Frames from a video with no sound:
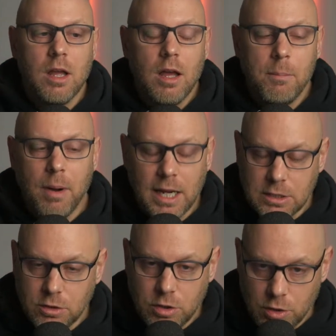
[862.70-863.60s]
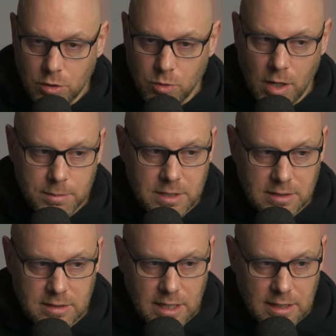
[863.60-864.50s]
by 2 up to
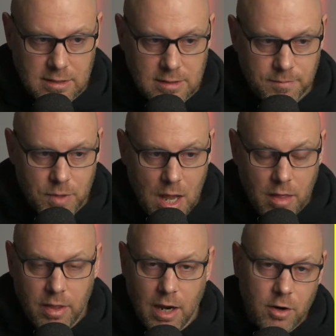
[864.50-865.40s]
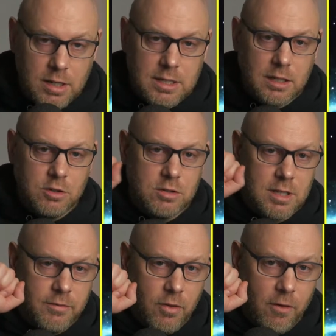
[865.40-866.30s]
6. They are intelligence
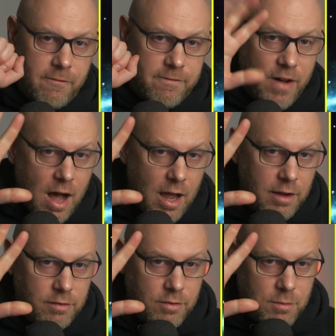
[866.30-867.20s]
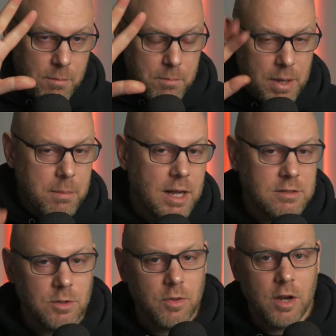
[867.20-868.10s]
level 5. Big
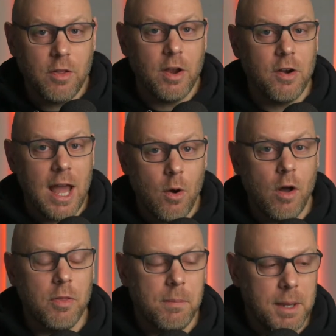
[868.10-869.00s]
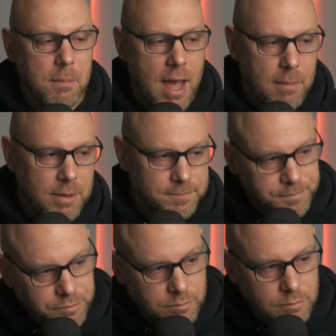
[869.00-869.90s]
milestone there. They are now on the big map.
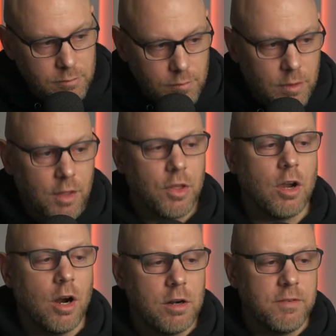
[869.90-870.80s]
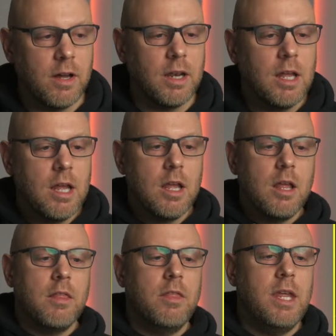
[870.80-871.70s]
The Carnivon,
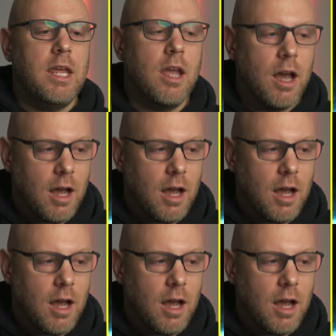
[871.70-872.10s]
so the